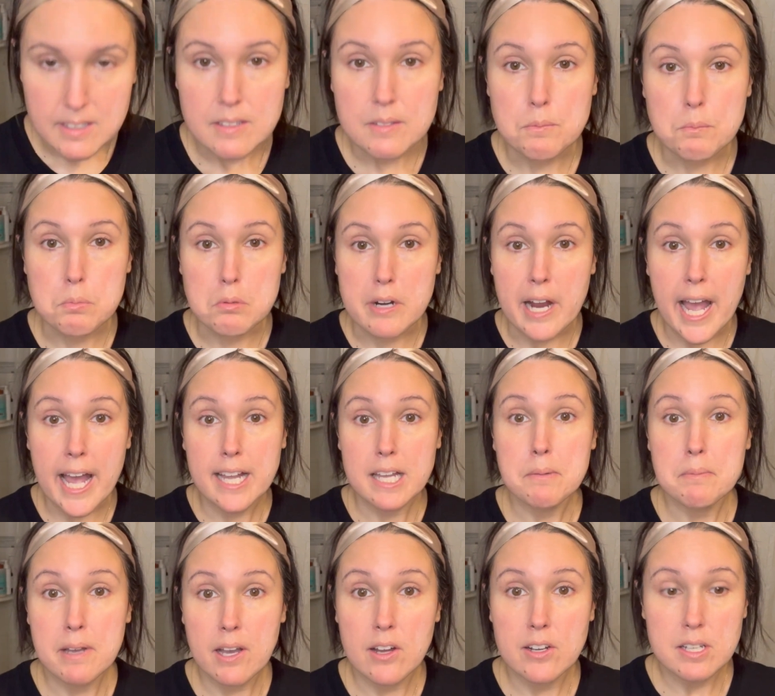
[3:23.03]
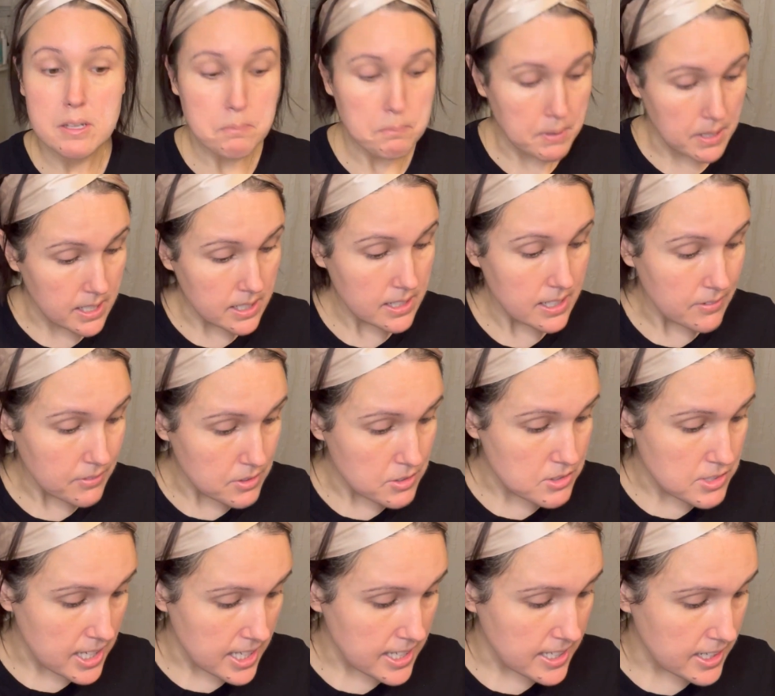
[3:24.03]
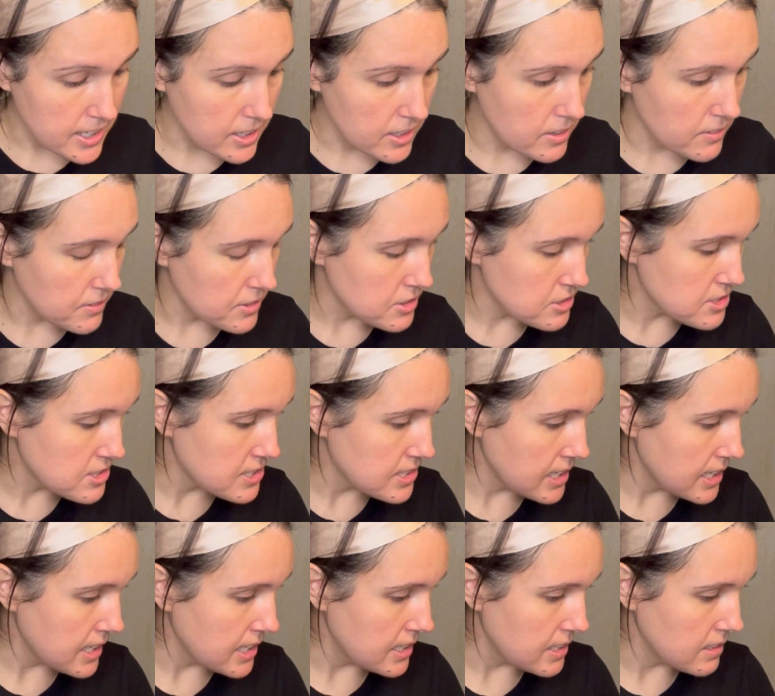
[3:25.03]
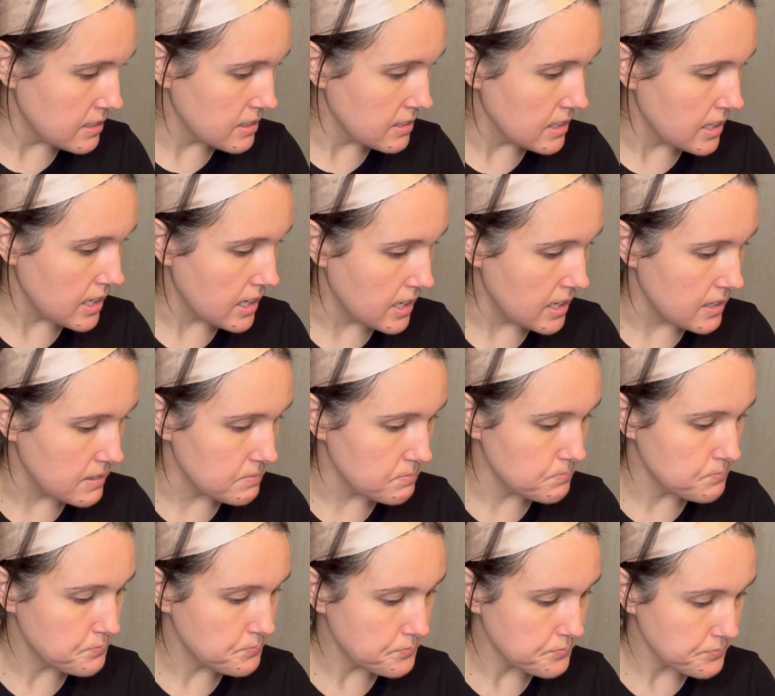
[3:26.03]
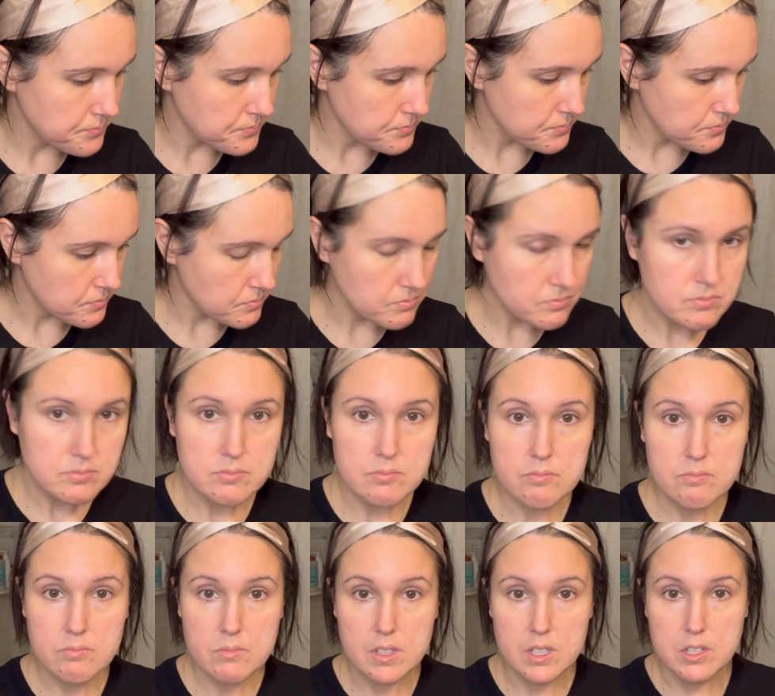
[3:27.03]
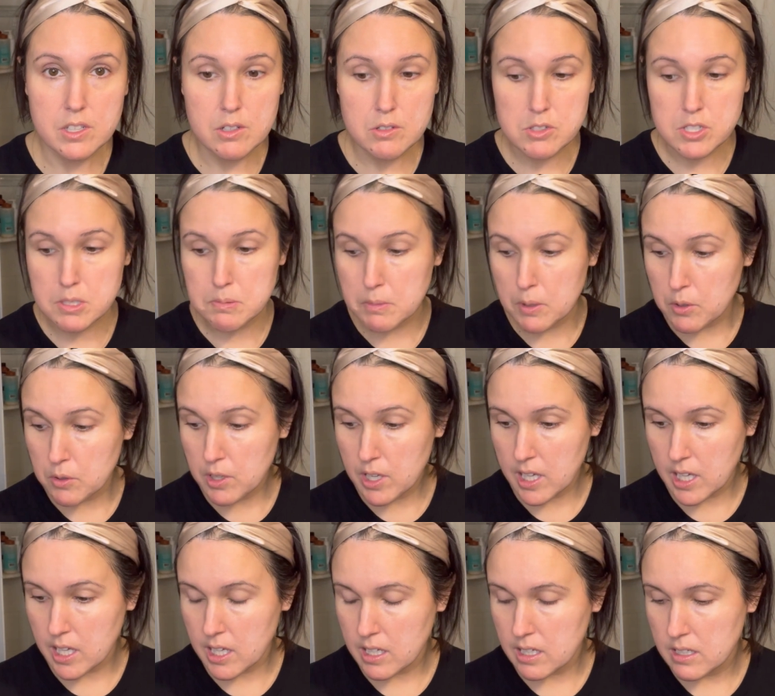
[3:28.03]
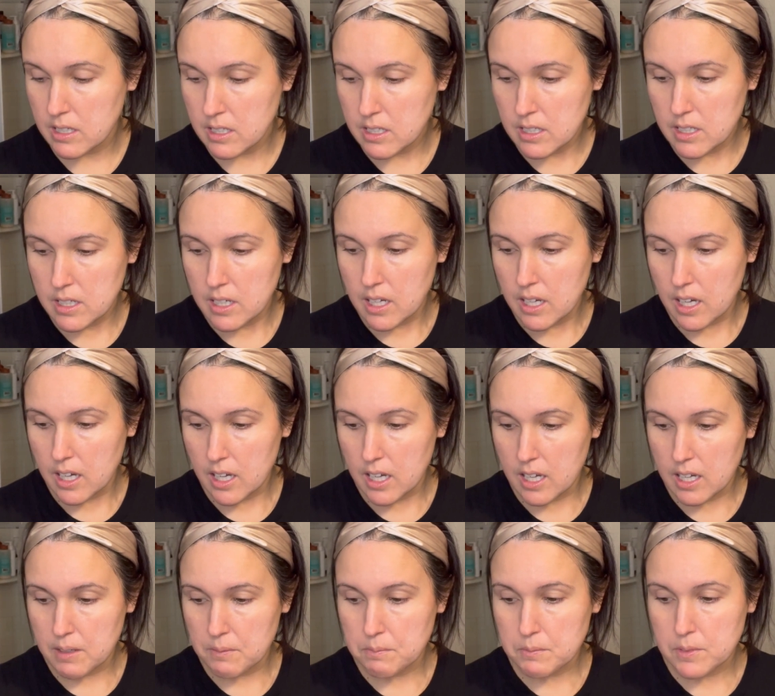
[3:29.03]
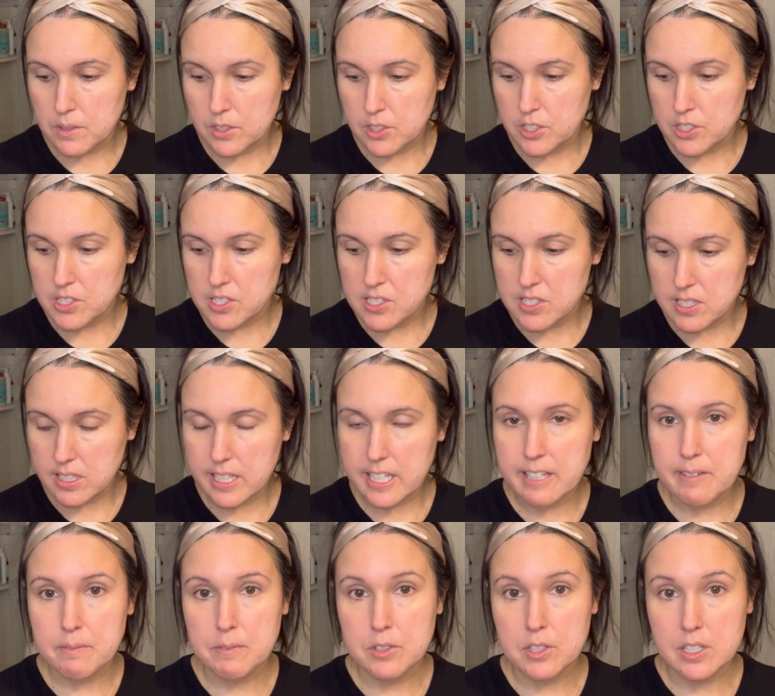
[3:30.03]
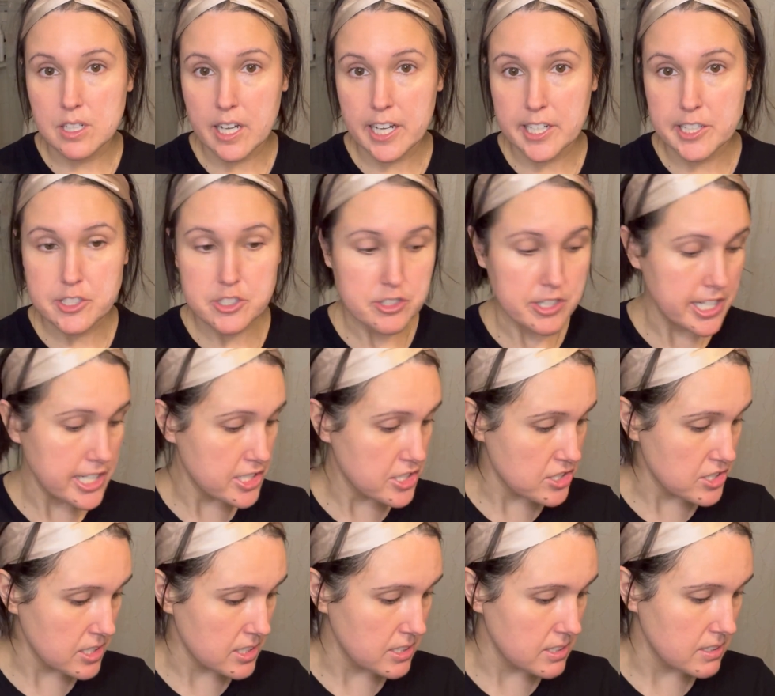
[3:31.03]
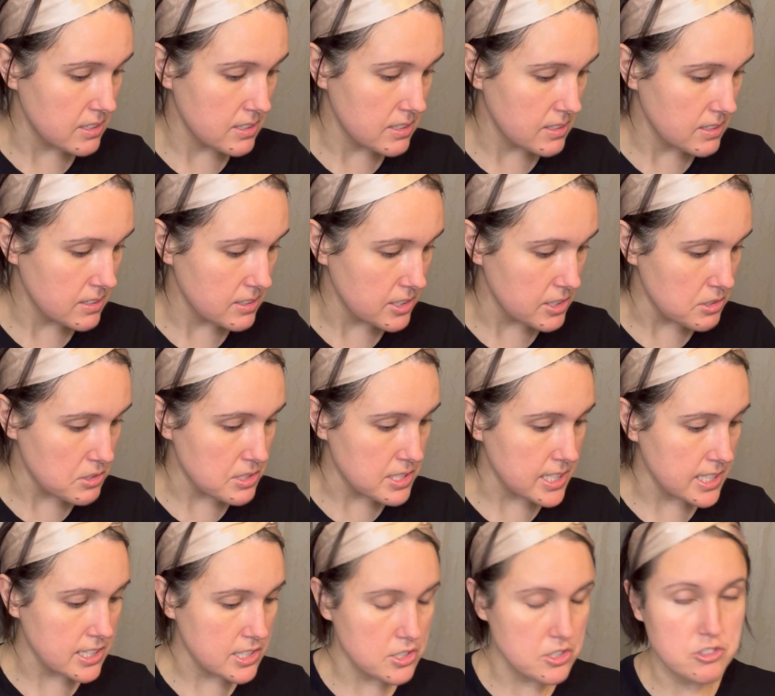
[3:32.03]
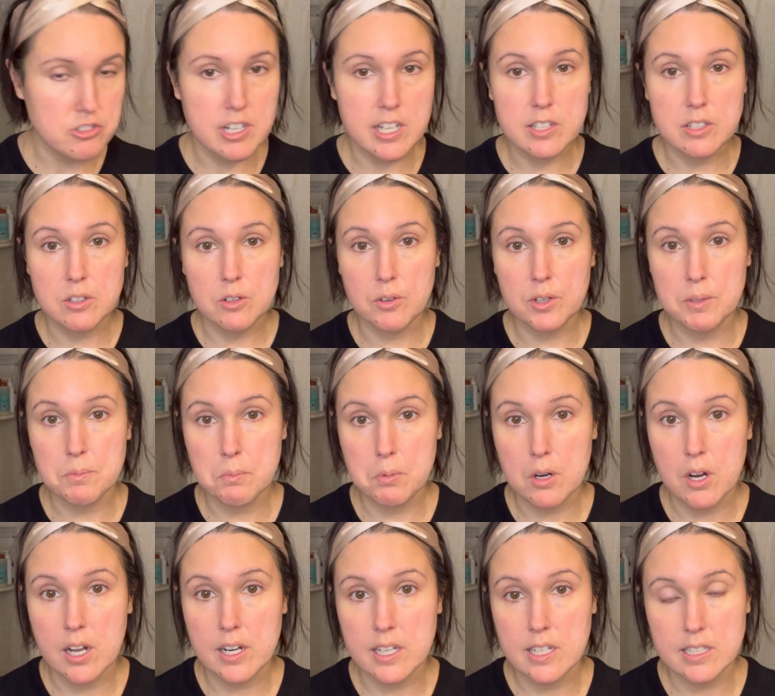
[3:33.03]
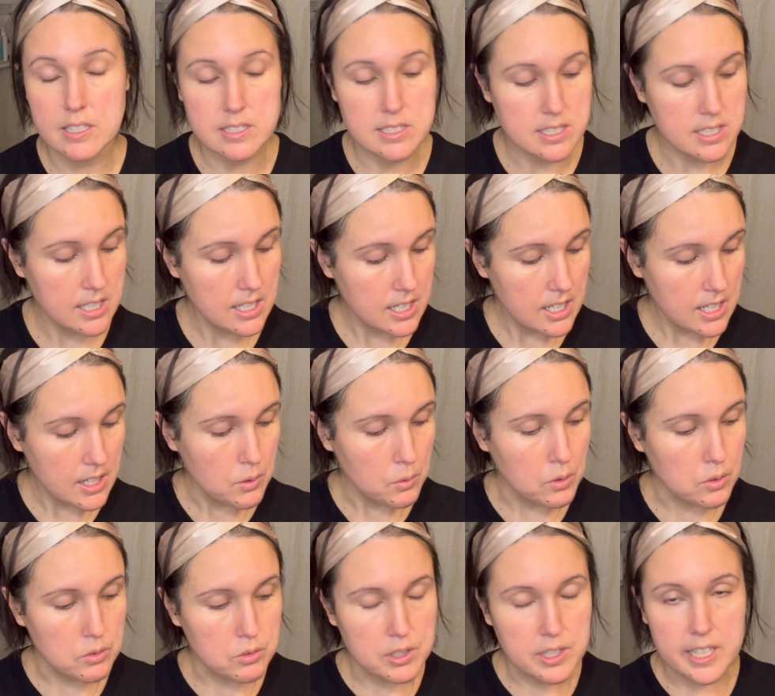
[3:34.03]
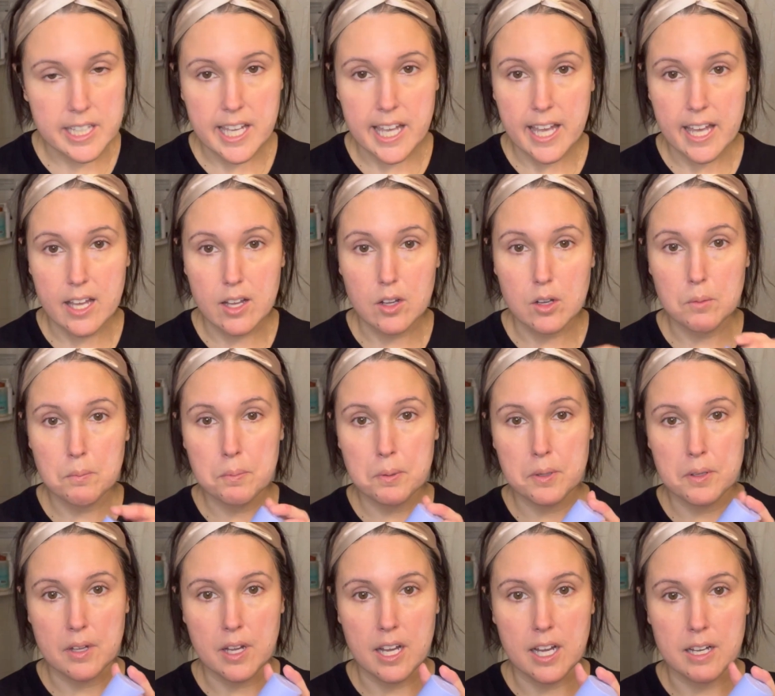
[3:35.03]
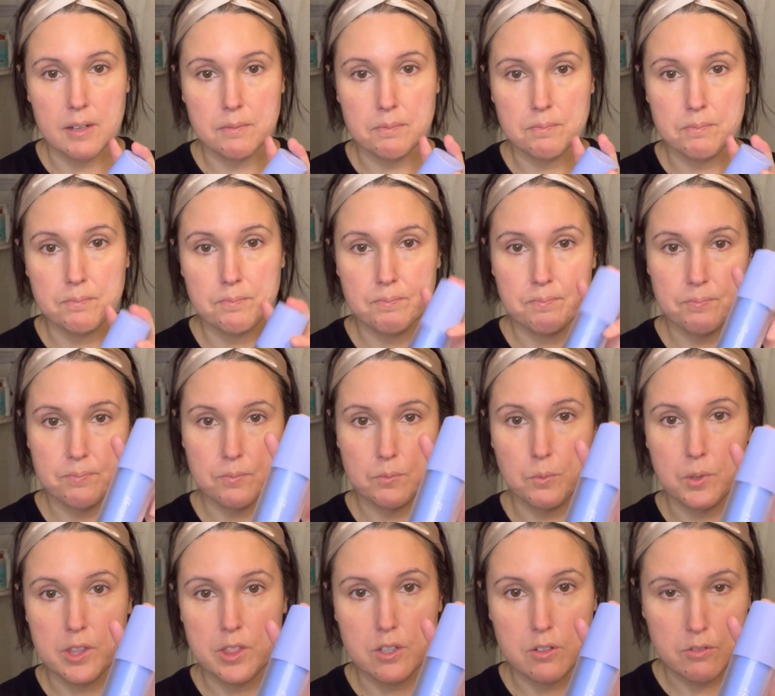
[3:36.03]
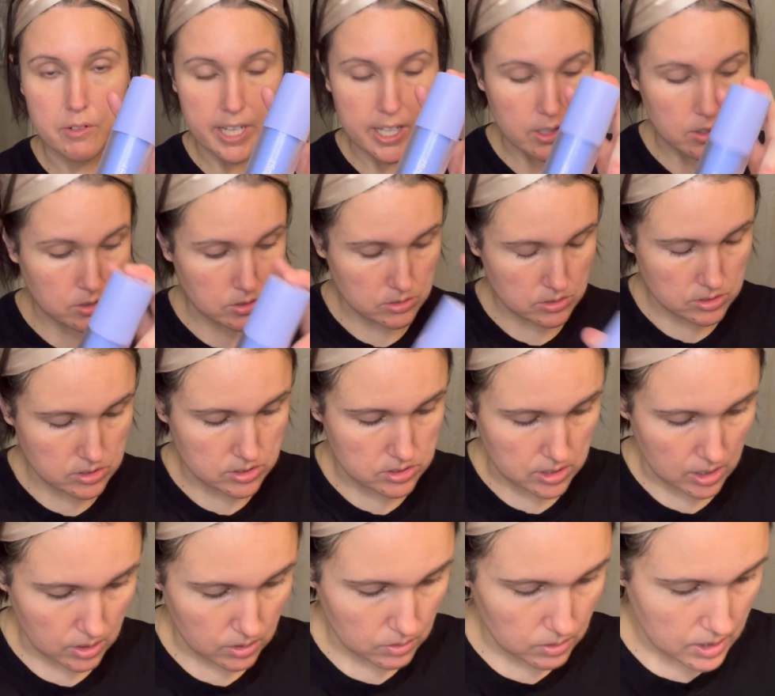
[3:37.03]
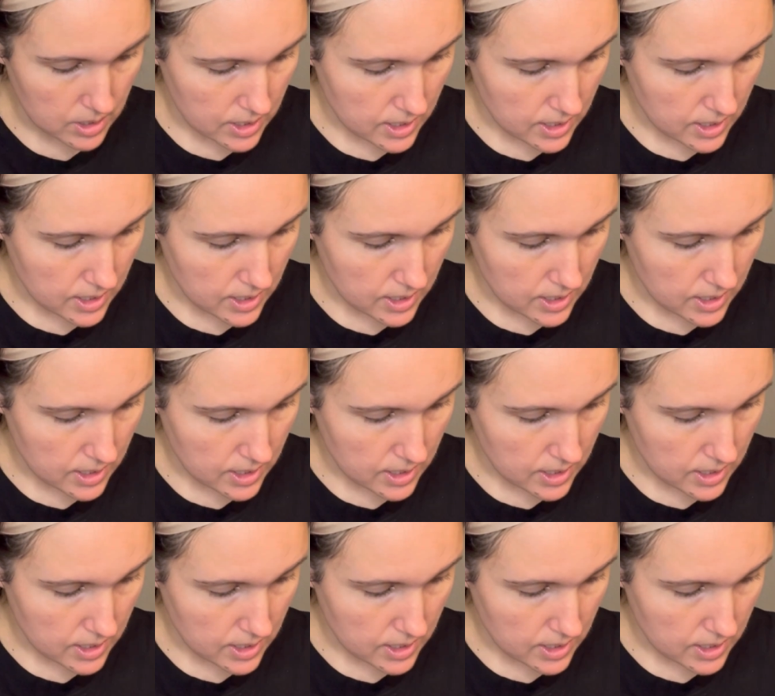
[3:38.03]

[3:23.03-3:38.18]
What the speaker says: brag about it, but if you take care of your skin, no smoking, good sleep, good hydration, using this tretinoin product will really help with the wrinkles. So